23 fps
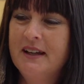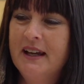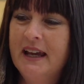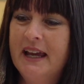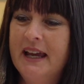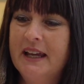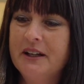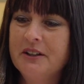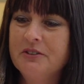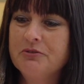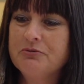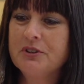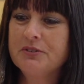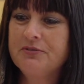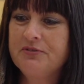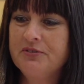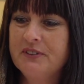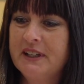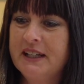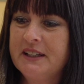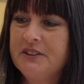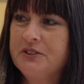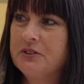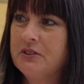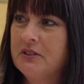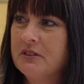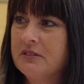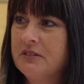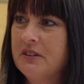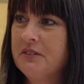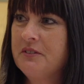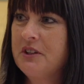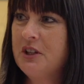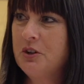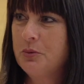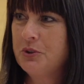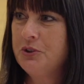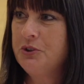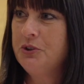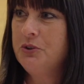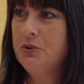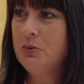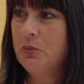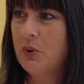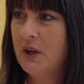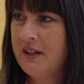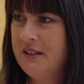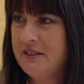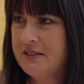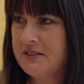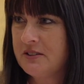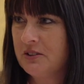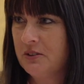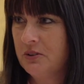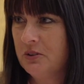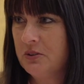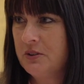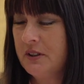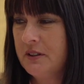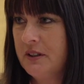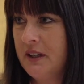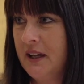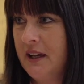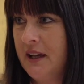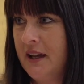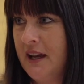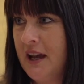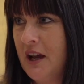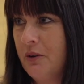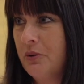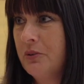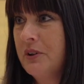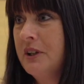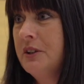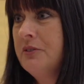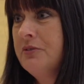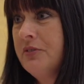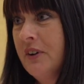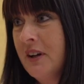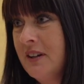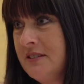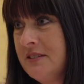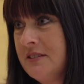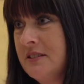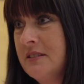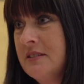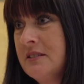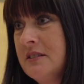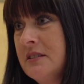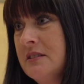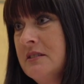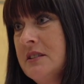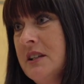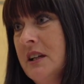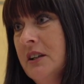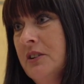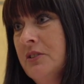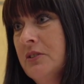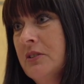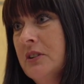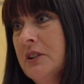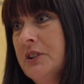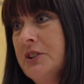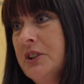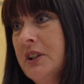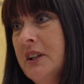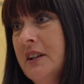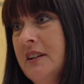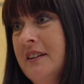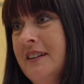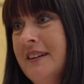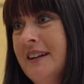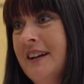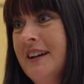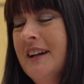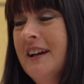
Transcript: and reflect on that there were new ways to look at our advances in technology